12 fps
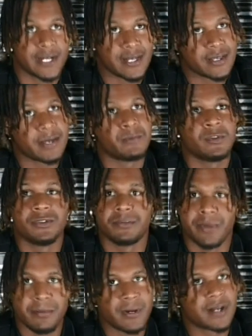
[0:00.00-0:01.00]
like I said, we used
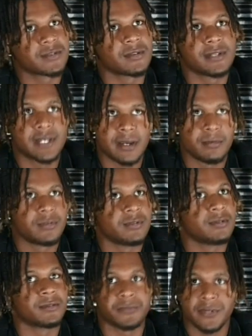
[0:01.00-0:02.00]
to beatbox on the table,
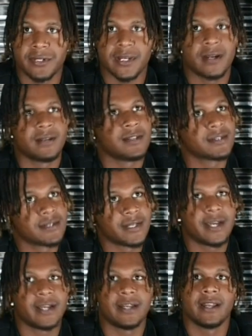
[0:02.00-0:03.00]
freestyle this and
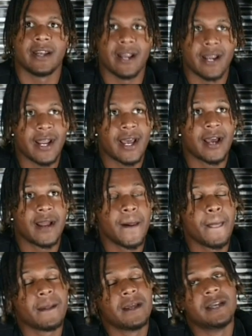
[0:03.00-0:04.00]
that, da da da da.
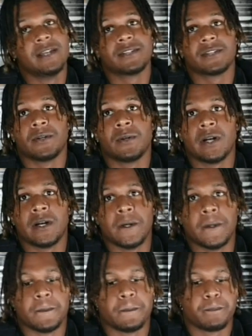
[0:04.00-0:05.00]
So
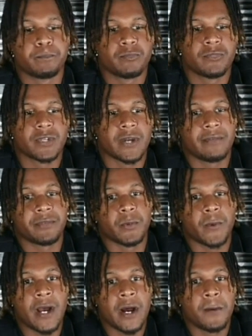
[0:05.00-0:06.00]
so after
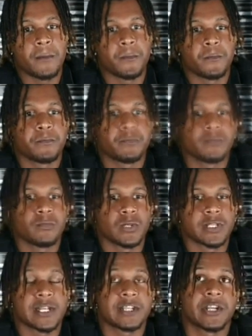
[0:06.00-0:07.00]
a while,
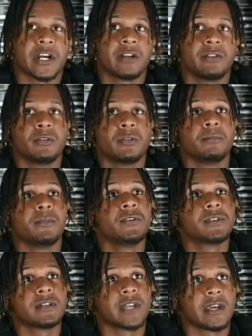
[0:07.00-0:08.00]
once I started doing
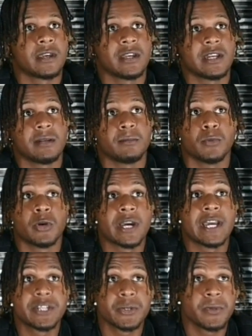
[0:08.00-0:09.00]
music, like getting more
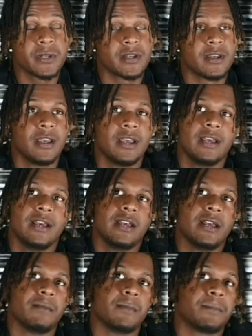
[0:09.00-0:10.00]
into it,
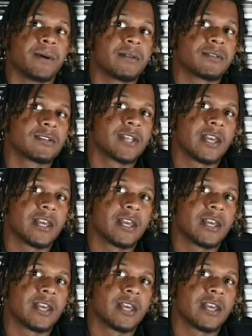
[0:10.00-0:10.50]
and my pops was